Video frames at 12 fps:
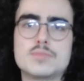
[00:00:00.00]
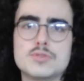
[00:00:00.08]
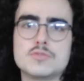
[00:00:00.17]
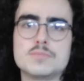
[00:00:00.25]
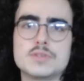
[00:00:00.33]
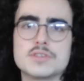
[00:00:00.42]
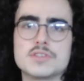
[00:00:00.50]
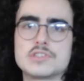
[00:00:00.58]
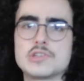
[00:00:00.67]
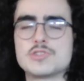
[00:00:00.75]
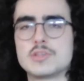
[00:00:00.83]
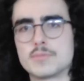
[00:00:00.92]
Bluebeard,
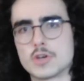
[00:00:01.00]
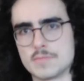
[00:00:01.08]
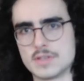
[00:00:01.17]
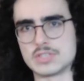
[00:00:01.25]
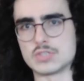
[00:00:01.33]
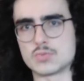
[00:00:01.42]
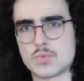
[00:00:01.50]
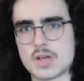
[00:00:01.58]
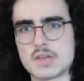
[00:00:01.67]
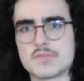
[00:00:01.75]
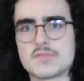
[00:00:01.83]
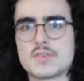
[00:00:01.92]
Cersei Berman's his
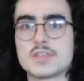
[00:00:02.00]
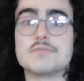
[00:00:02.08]
wife,